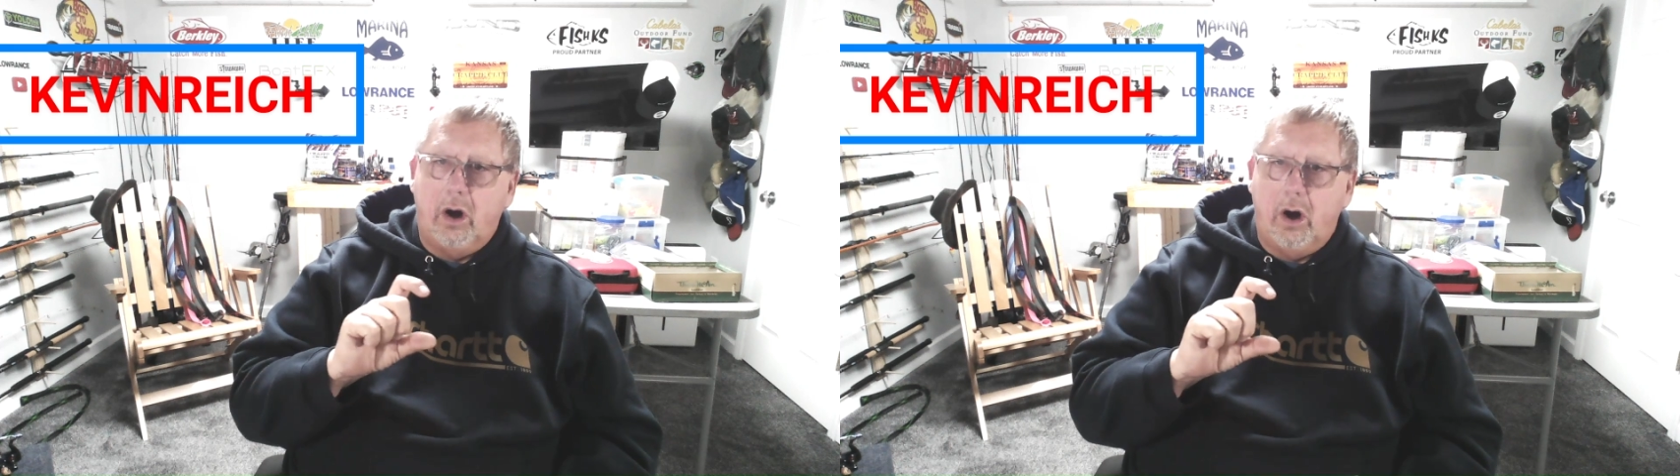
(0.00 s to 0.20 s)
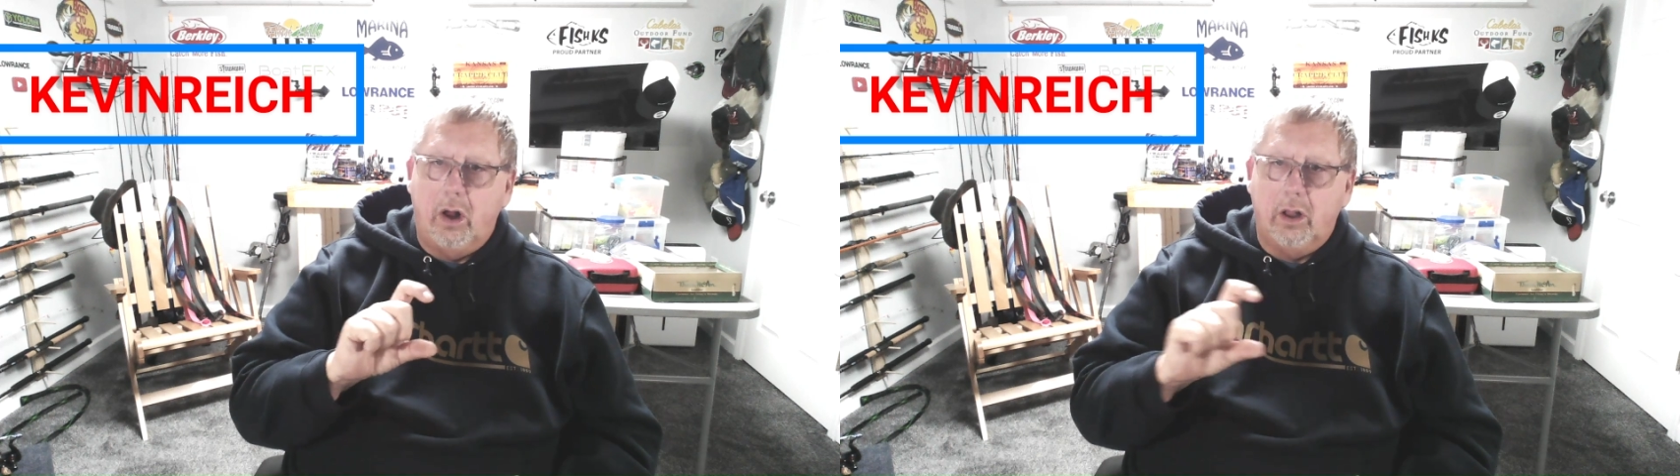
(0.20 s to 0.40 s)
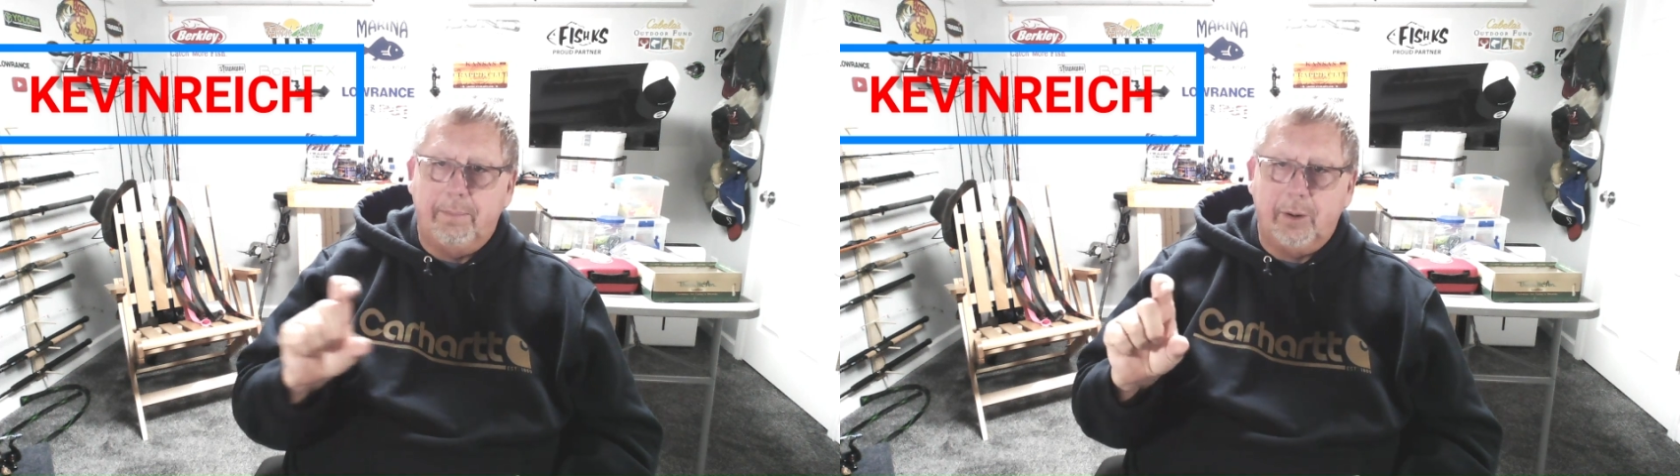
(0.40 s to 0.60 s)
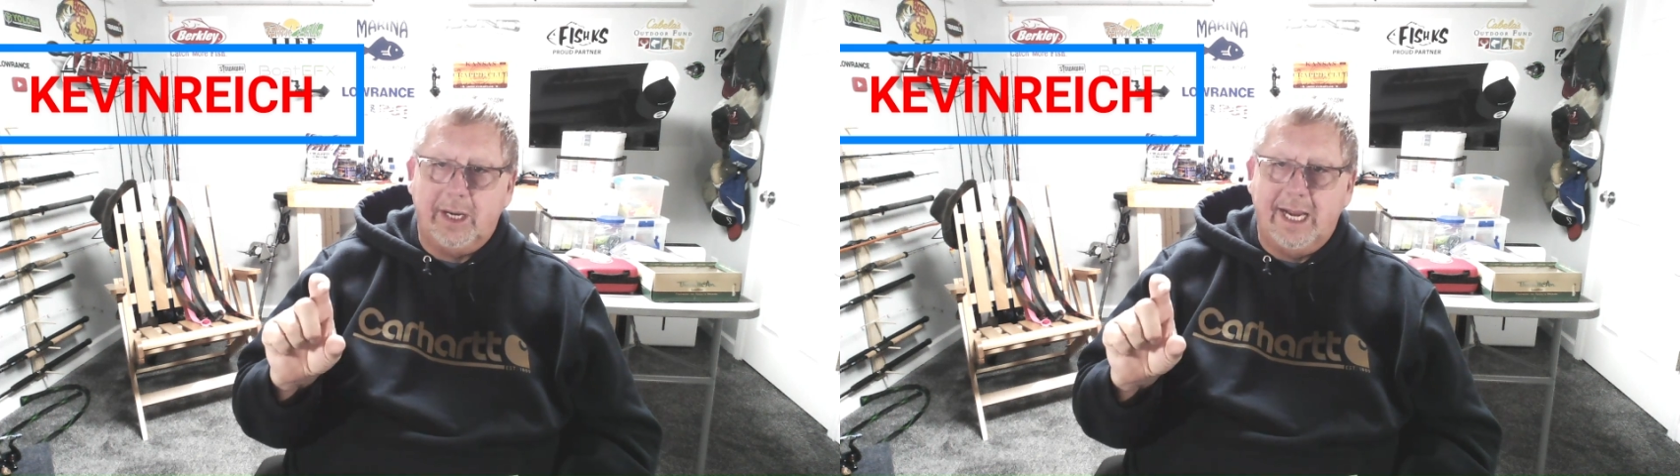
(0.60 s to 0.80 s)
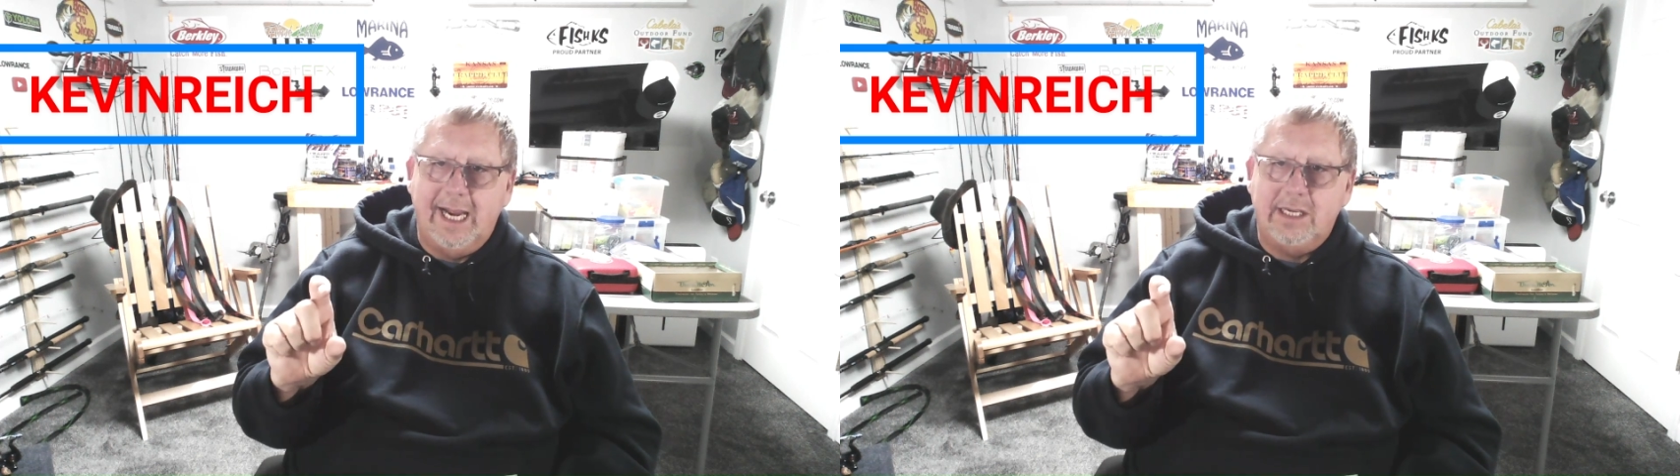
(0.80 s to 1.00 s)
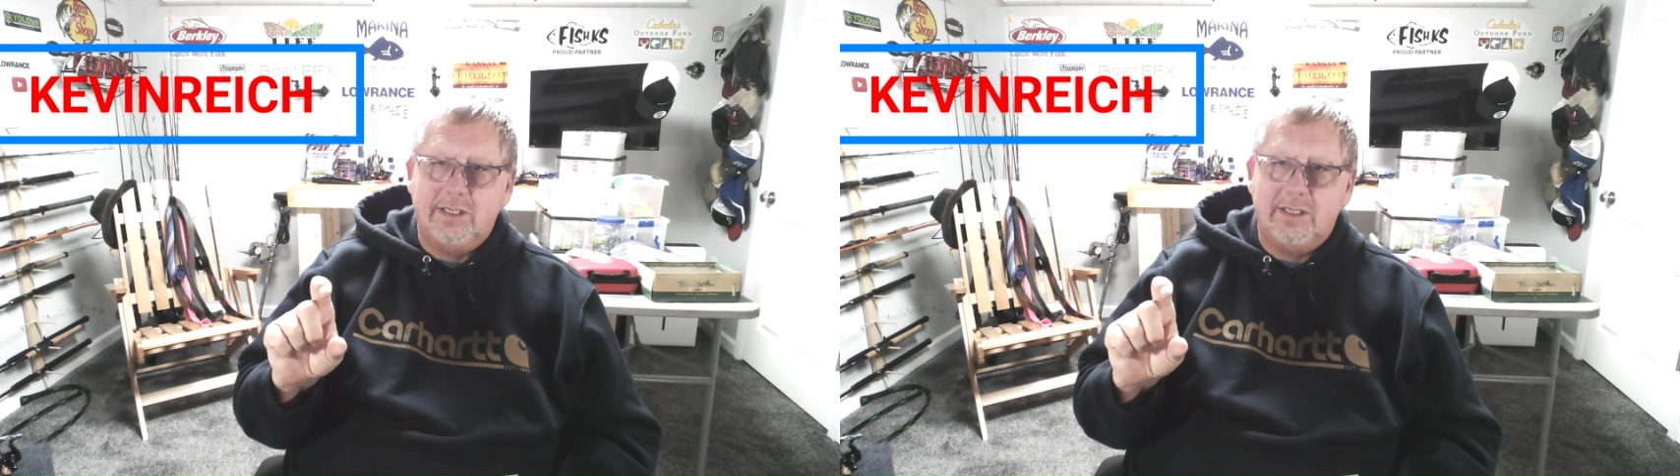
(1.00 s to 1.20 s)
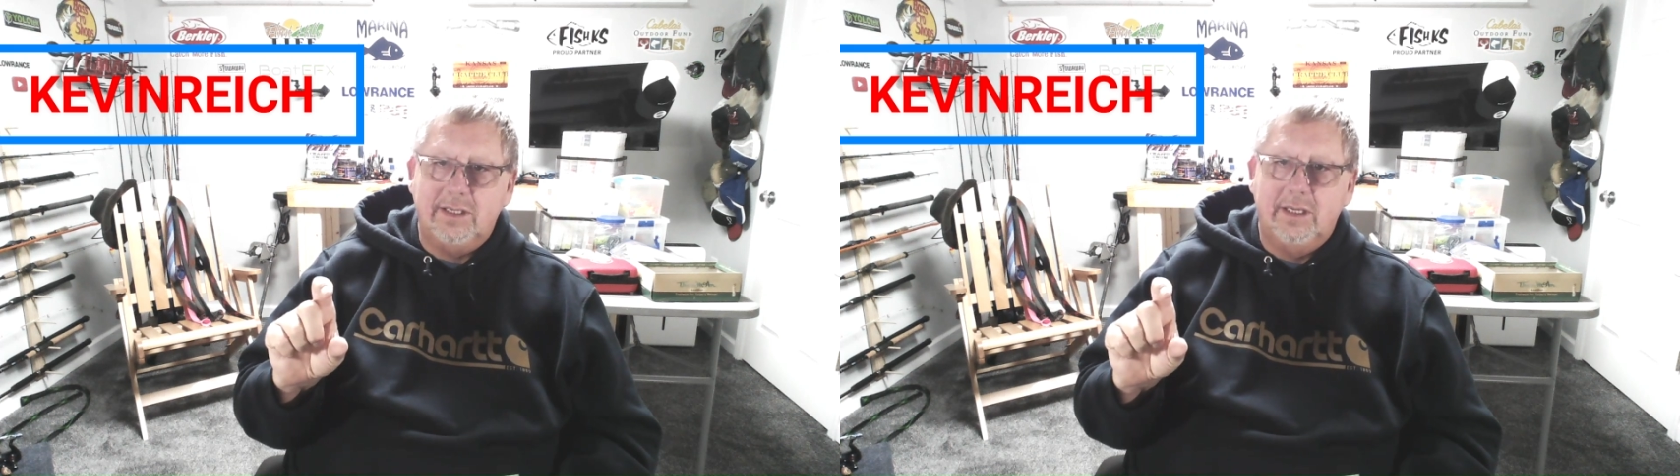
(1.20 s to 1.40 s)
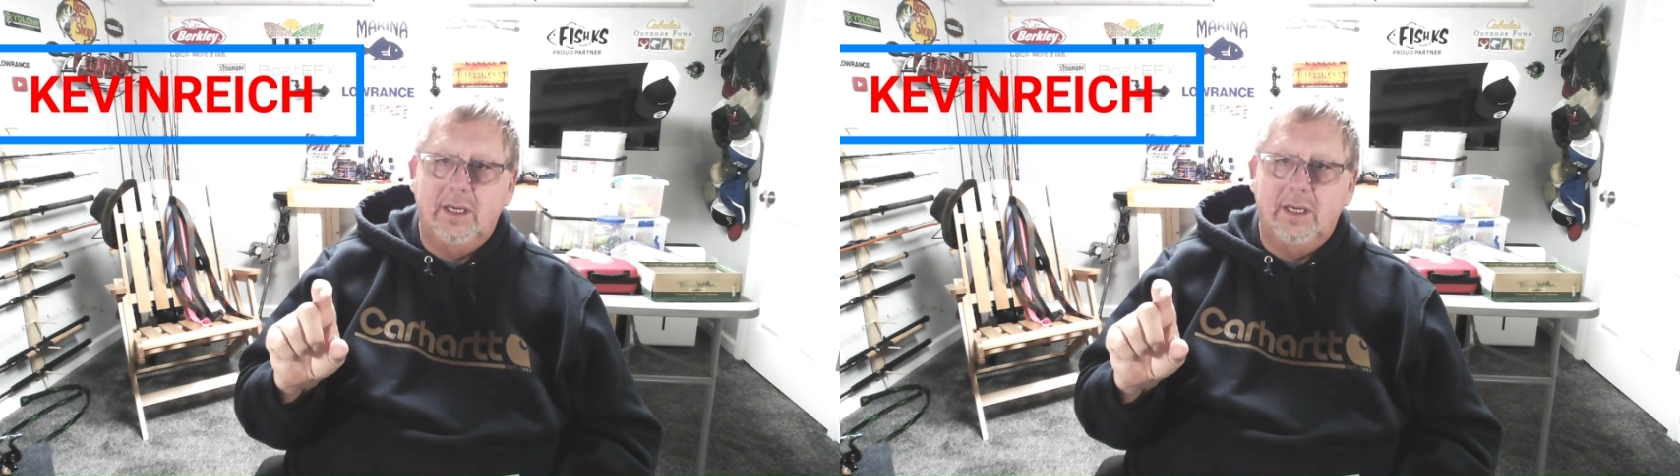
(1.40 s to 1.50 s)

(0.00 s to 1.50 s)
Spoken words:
all uppercase,